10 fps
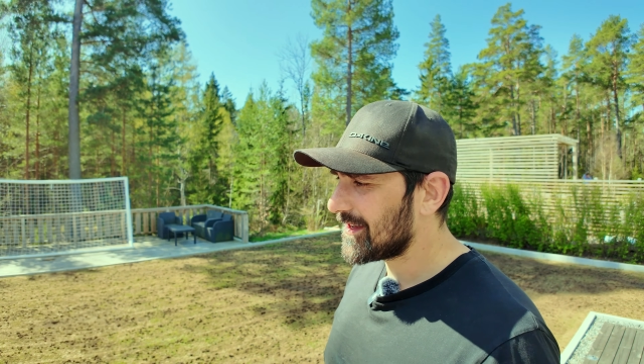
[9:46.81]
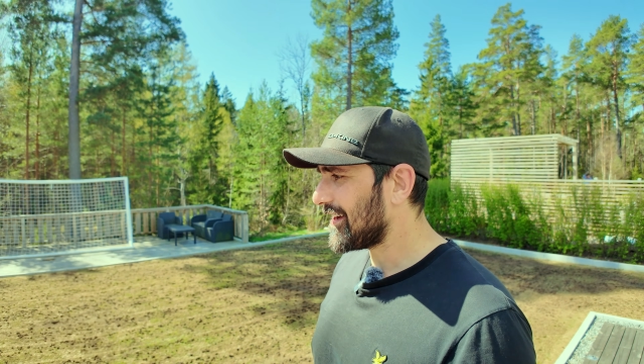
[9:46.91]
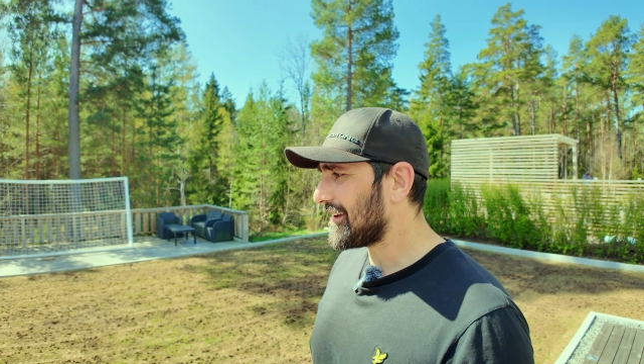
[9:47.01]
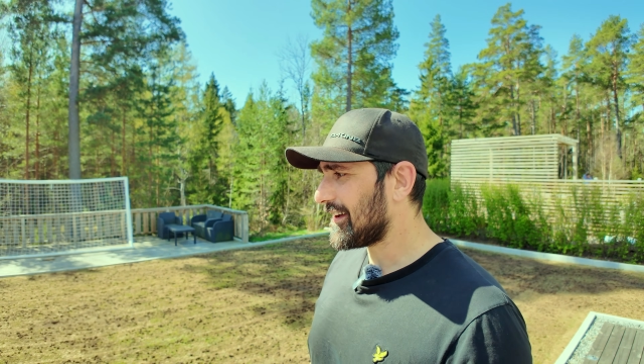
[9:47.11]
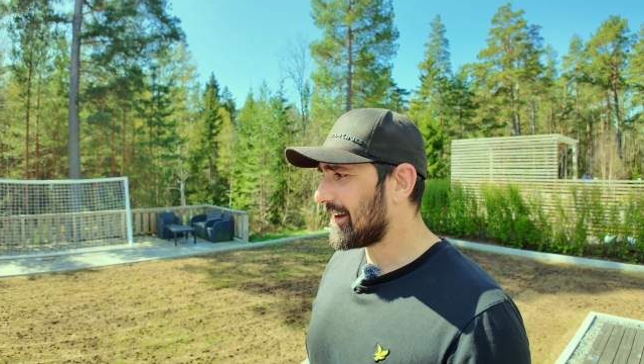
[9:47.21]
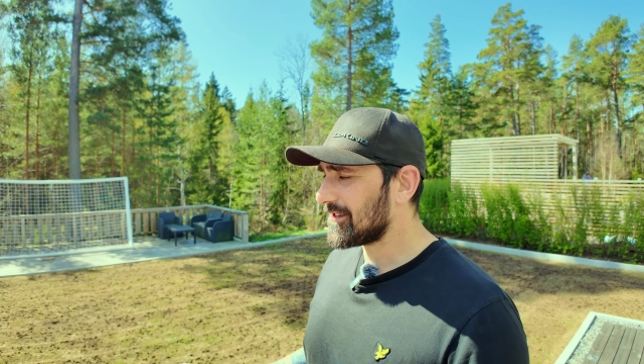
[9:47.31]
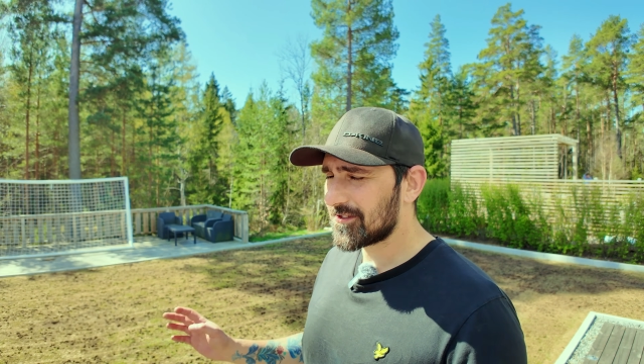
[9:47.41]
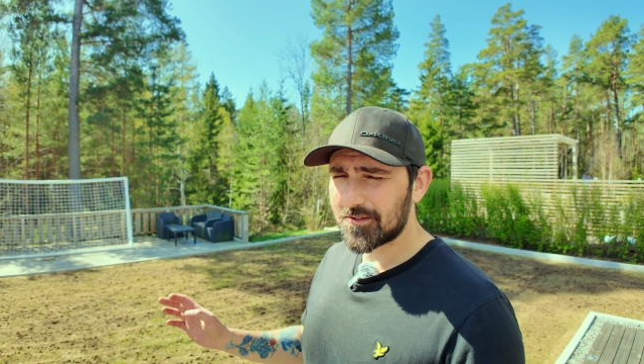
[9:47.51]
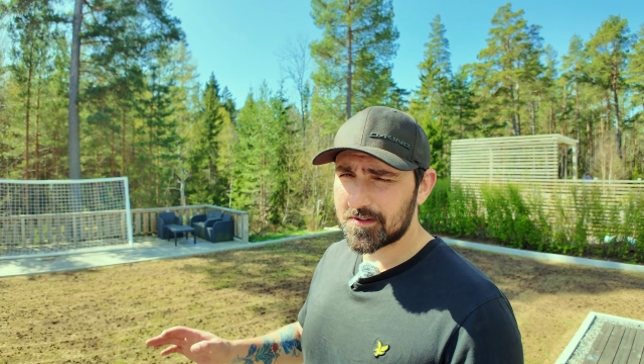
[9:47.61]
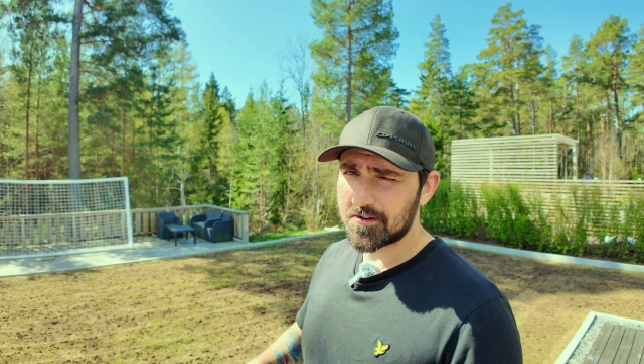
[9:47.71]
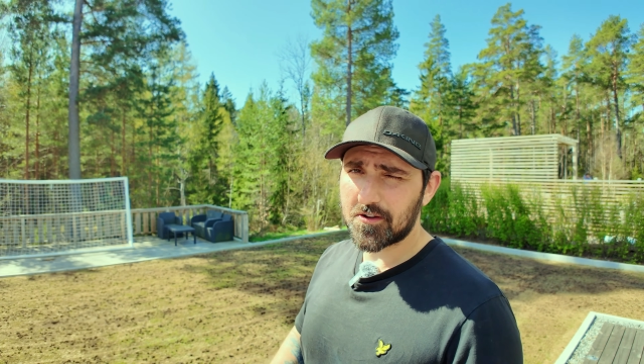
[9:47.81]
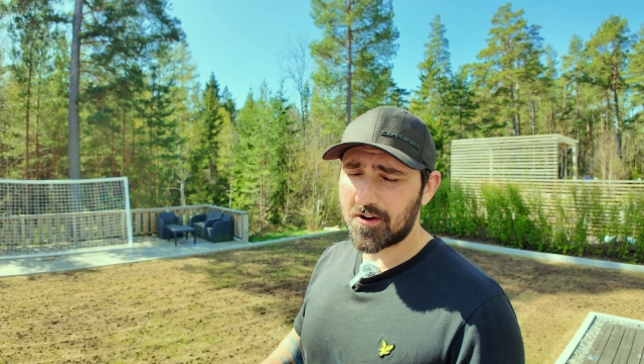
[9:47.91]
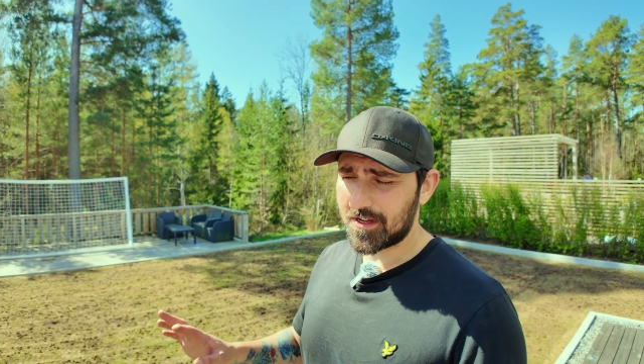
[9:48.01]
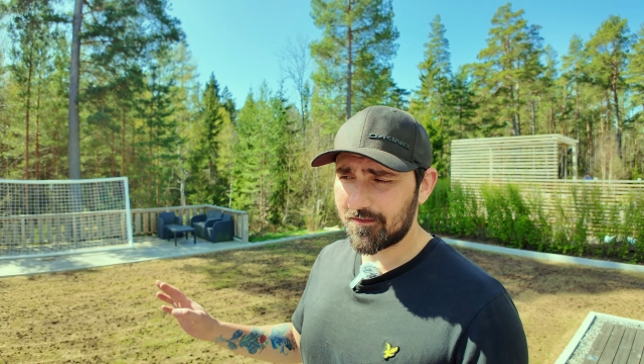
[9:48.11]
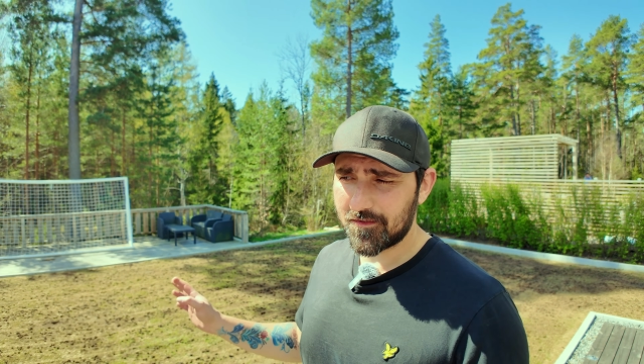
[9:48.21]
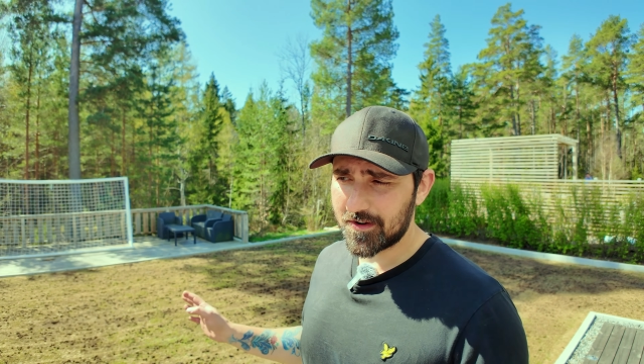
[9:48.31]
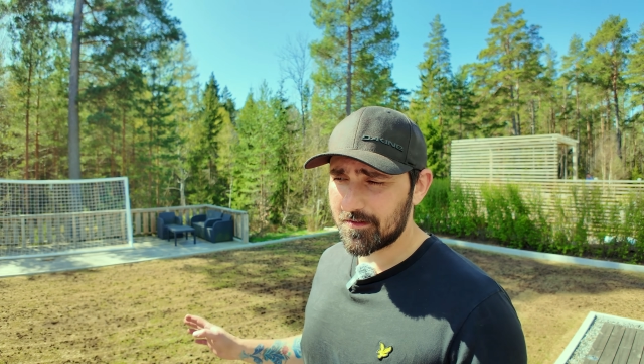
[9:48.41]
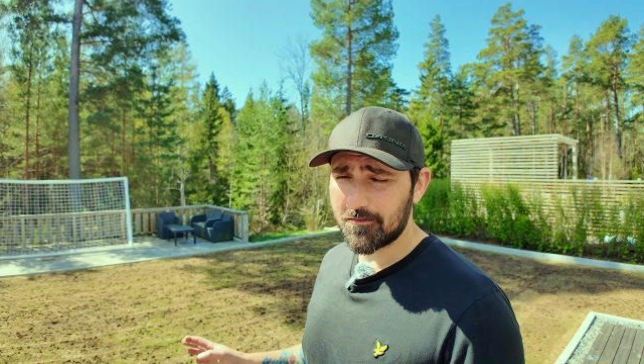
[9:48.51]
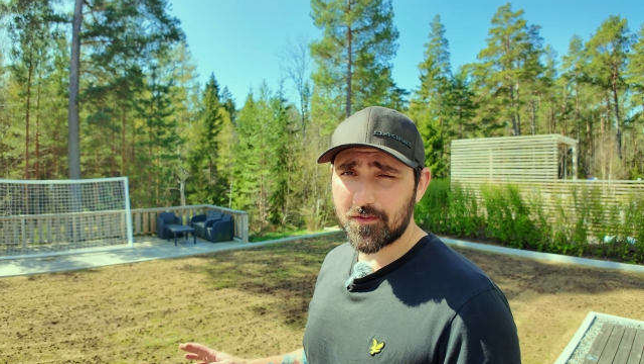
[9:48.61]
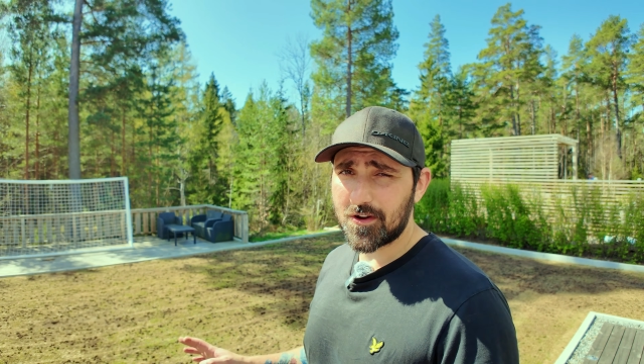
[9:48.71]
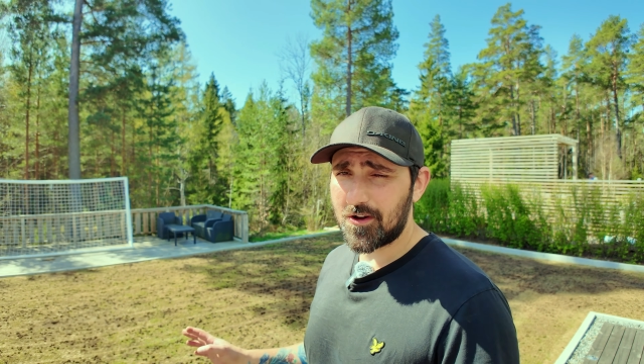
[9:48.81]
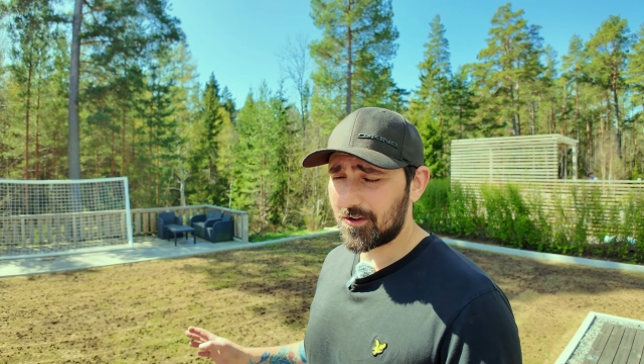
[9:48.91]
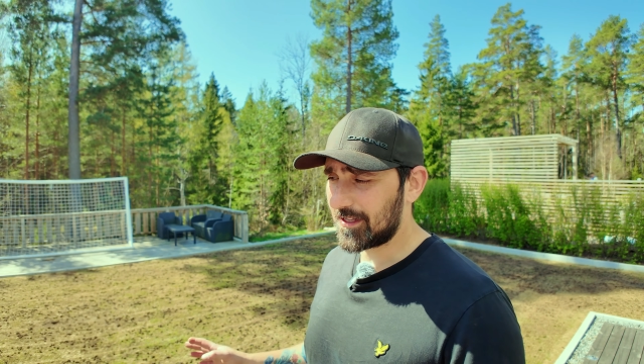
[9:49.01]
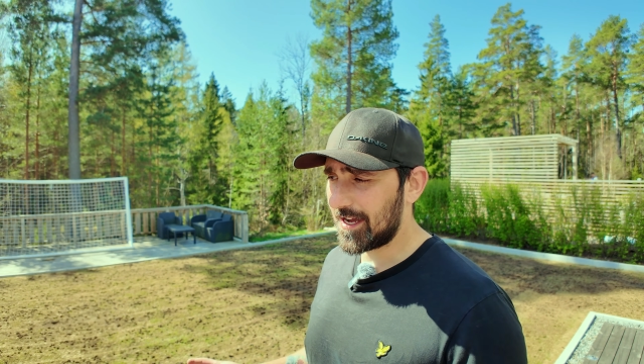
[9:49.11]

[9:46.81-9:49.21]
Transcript: and I stood there talking for him for a long